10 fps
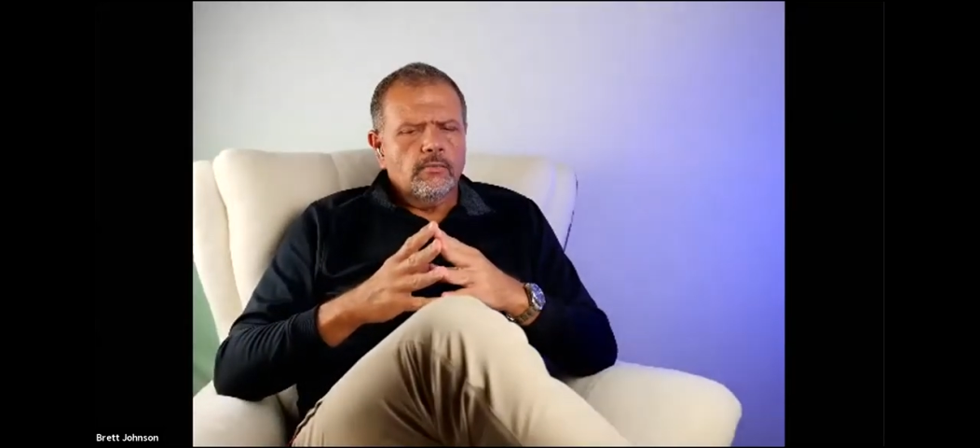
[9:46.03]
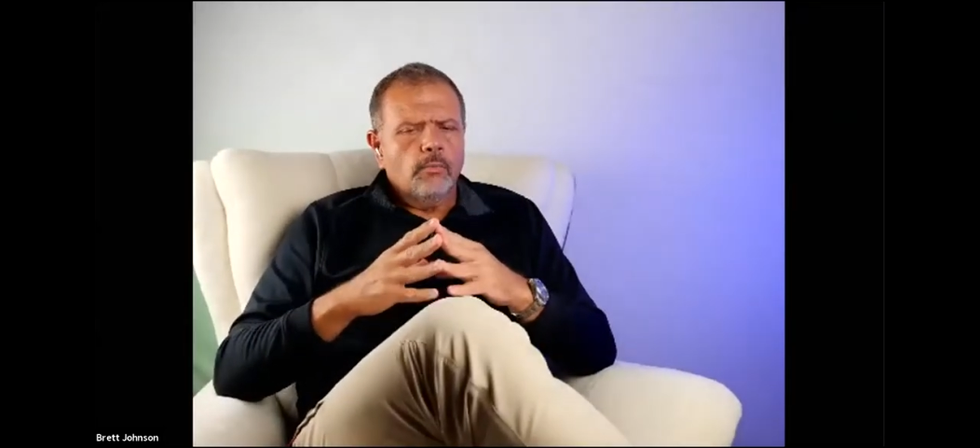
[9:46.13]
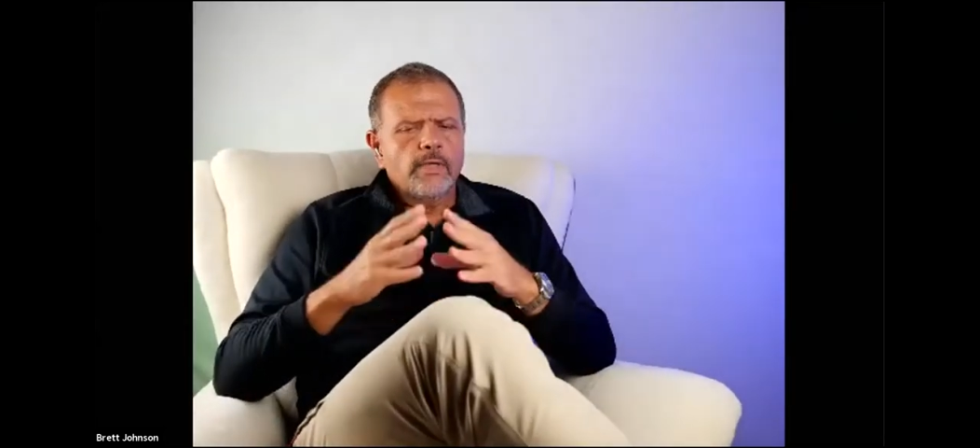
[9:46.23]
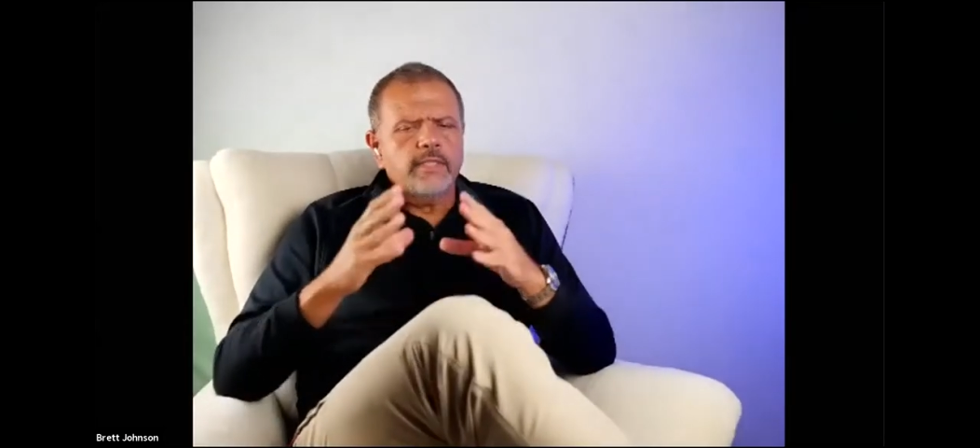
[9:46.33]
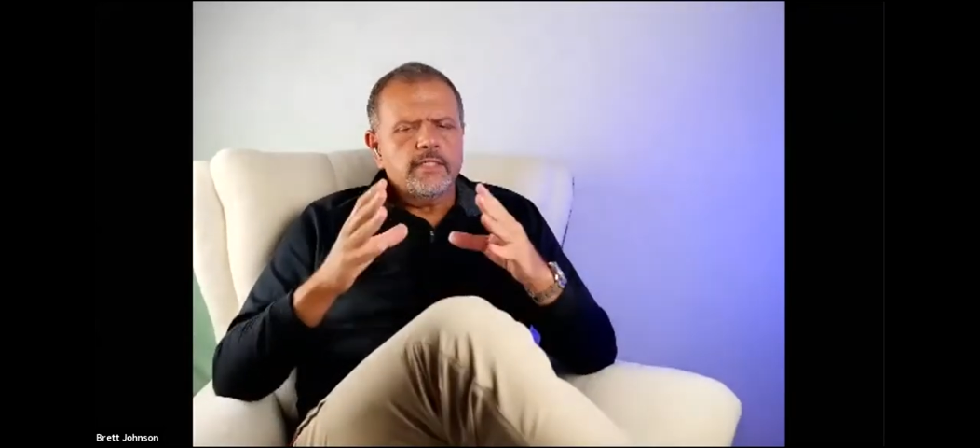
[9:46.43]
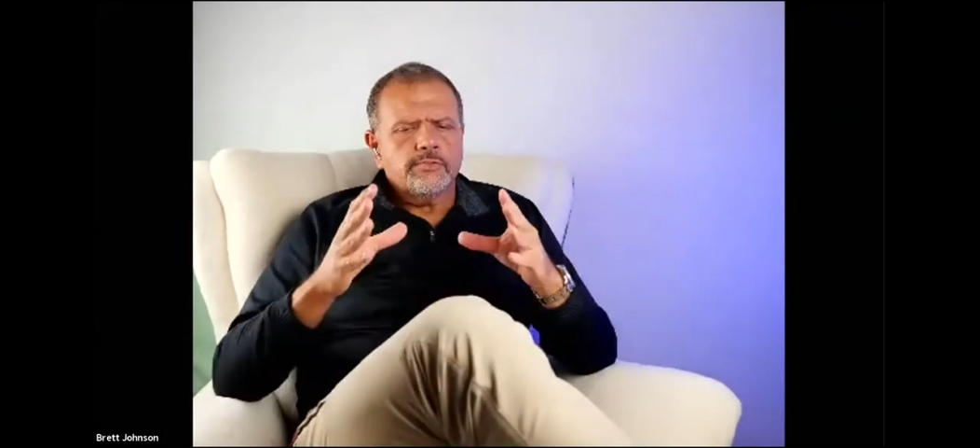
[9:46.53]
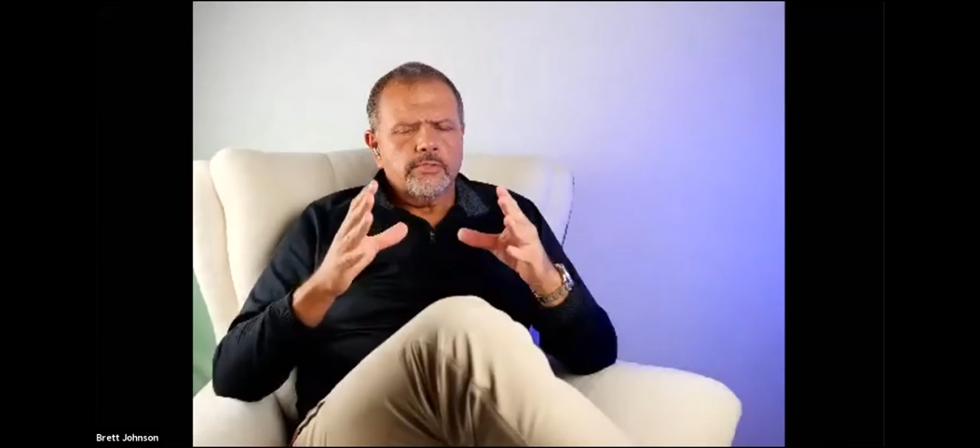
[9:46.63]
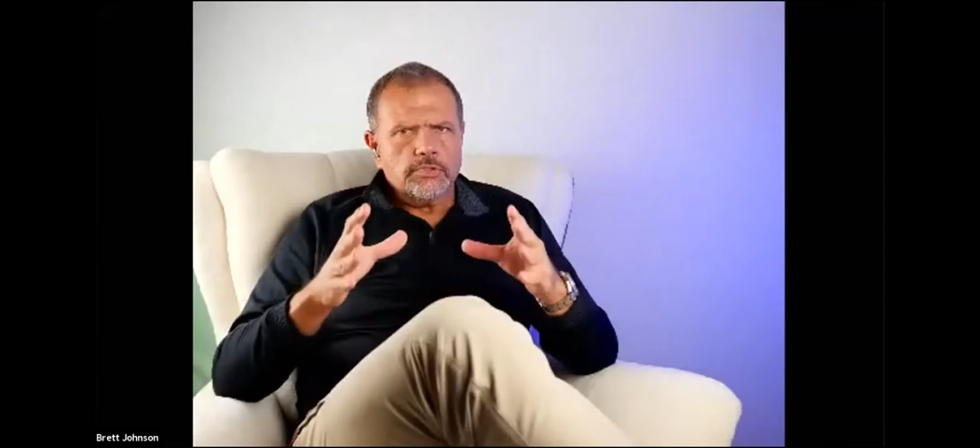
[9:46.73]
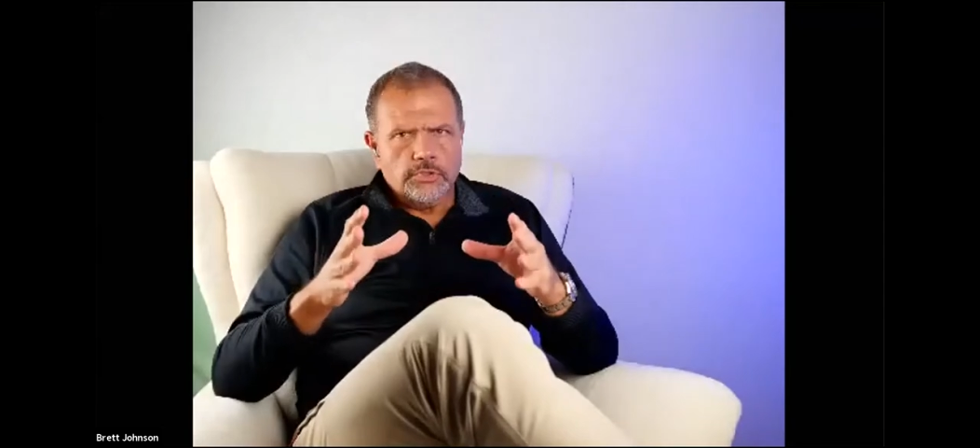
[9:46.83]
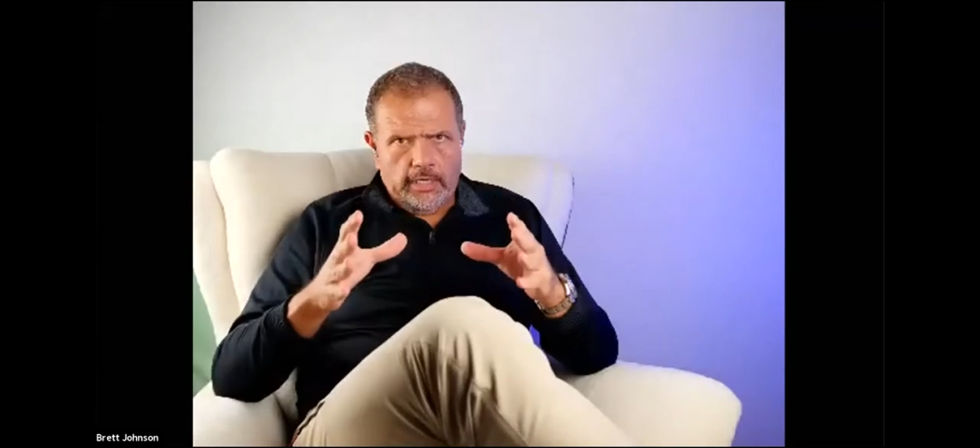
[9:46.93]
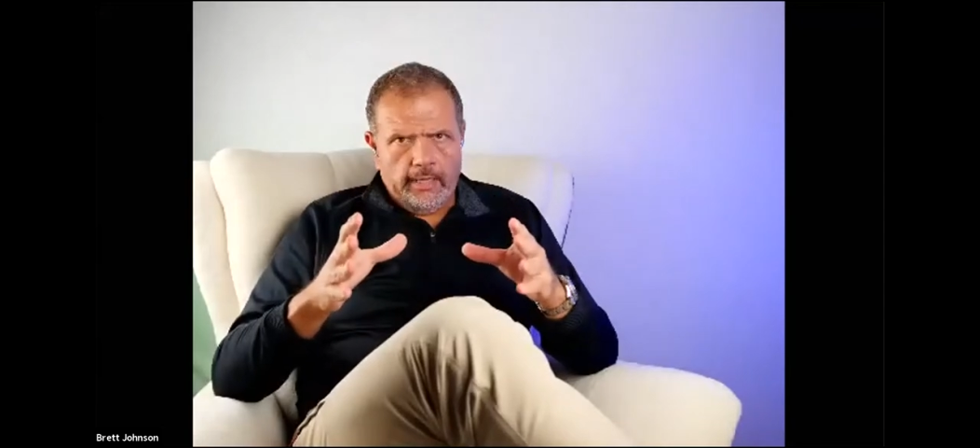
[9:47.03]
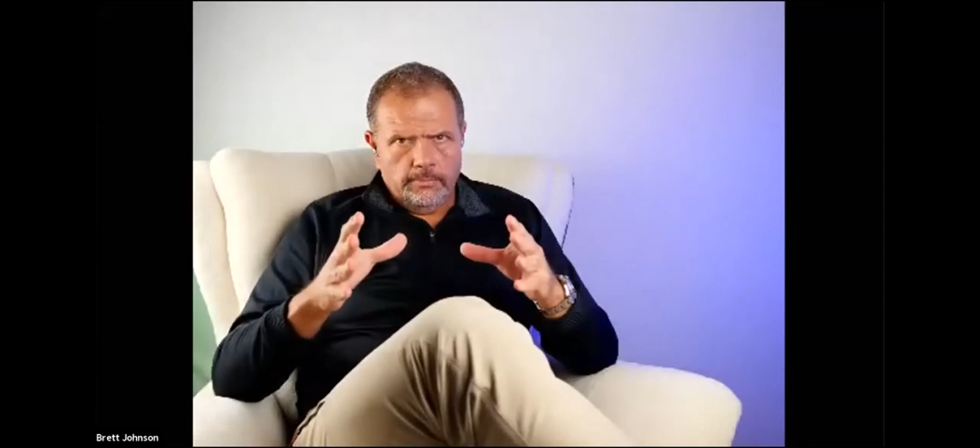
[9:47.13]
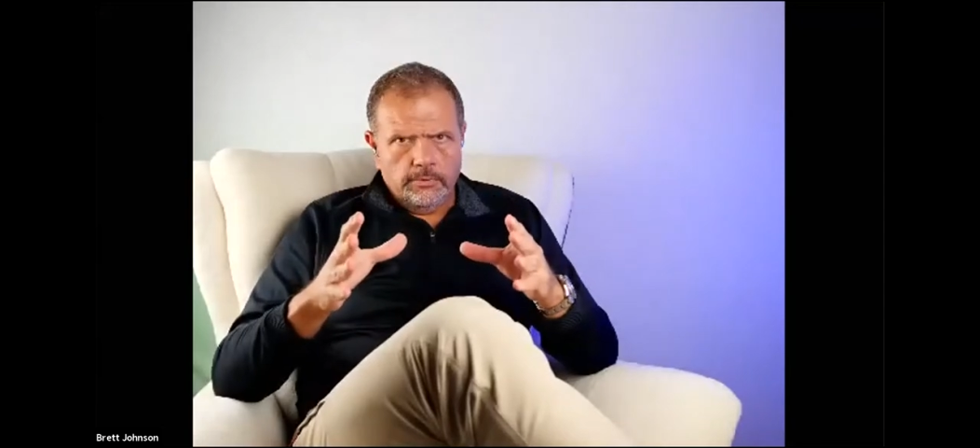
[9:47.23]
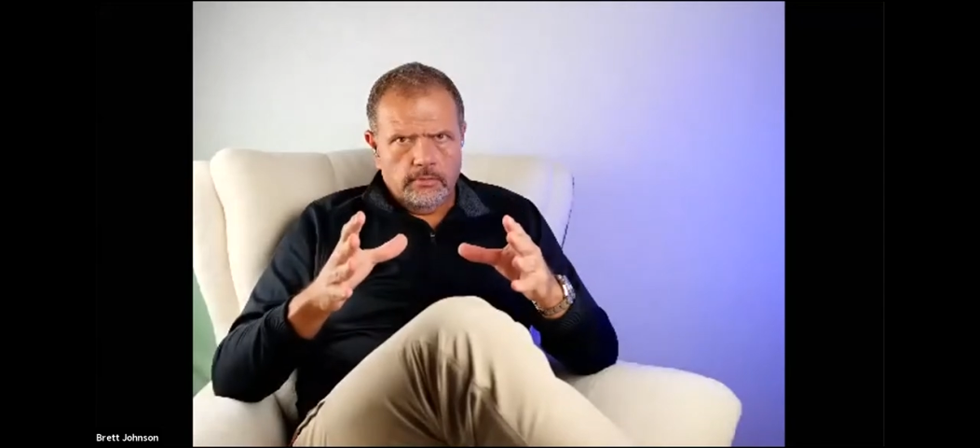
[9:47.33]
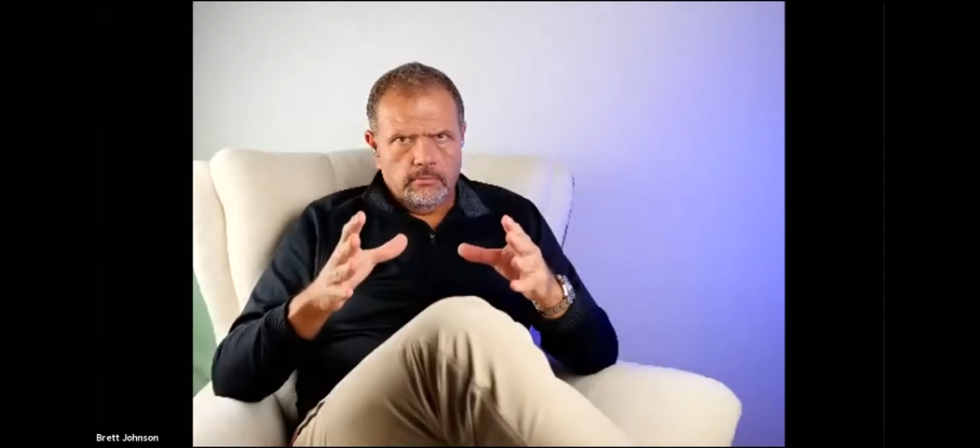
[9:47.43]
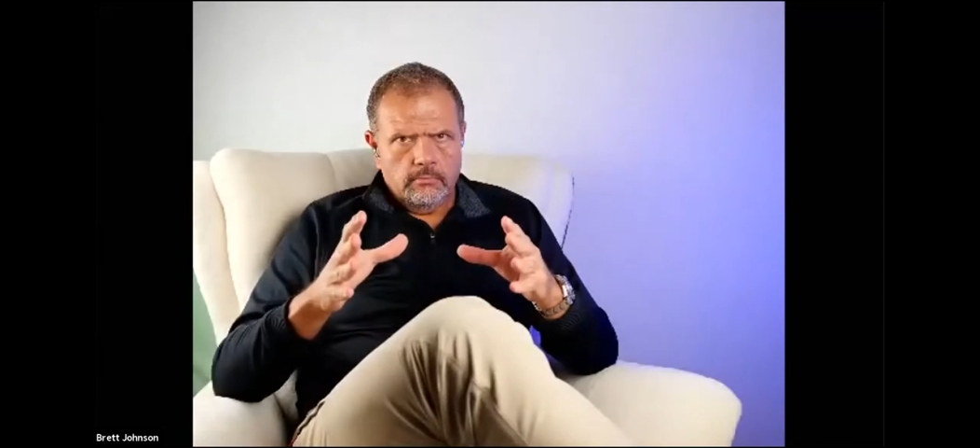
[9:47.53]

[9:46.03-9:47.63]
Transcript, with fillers: we need to accept